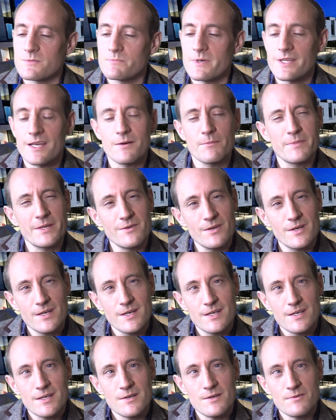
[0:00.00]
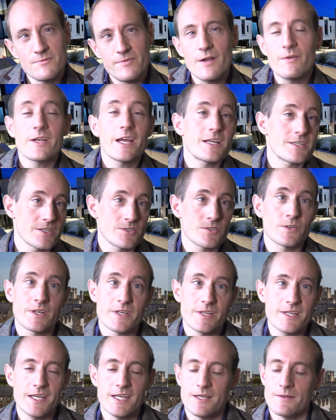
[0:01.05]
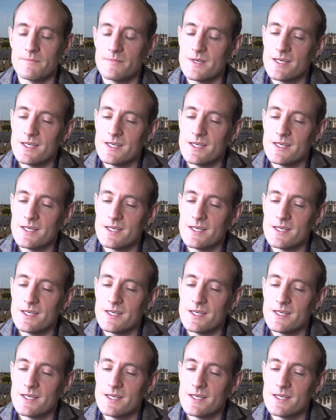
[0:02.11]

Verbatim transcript: but there'll be variations a theme.